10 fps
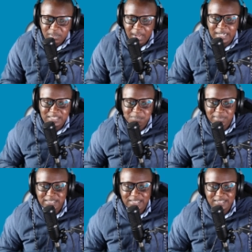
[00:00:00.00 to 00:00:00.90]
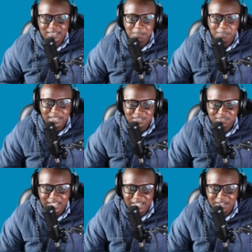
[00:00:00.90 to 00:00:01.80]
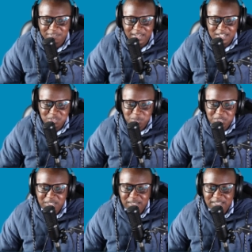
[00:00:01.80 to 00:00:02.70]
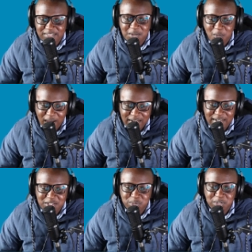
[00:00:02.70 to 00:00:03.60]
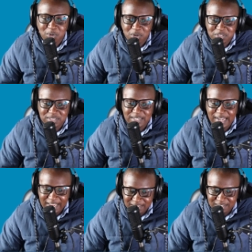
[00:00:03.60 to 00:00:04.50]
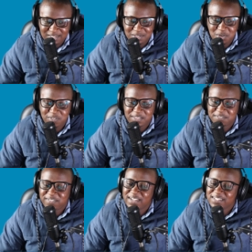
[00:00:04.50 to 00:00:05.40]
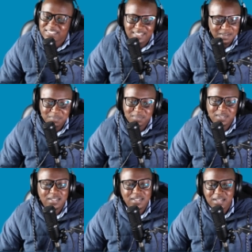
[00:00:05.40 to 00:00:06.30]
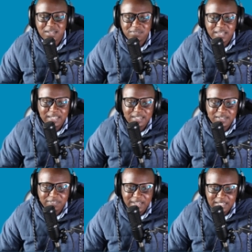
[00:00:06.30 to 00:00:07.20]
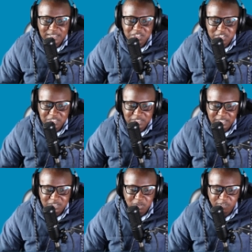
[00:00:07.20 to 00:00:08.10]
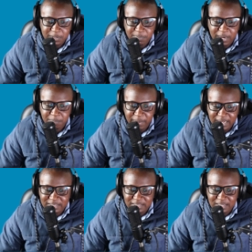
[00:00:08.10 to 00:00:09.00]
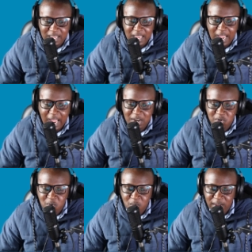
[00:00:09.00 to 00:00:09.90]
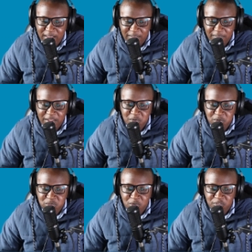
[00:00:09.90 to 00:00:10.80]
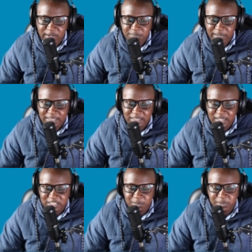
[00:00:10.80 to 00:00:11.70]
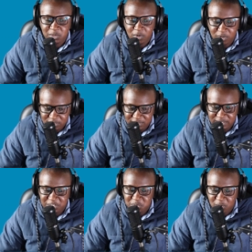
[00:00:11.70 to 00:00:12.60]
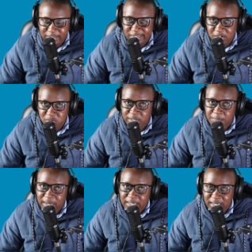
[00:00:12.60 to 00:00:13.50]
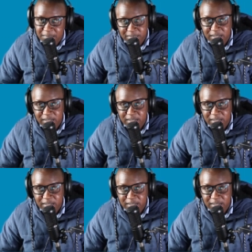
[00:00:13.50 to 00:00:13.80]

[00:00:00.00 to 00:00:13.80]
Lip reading: Ultimately, the best vehicle finance option is the one that will cost less over the finance term. Vehicle finance interest rates offered by banks are lower than those offered by dealership because they don't include a markup.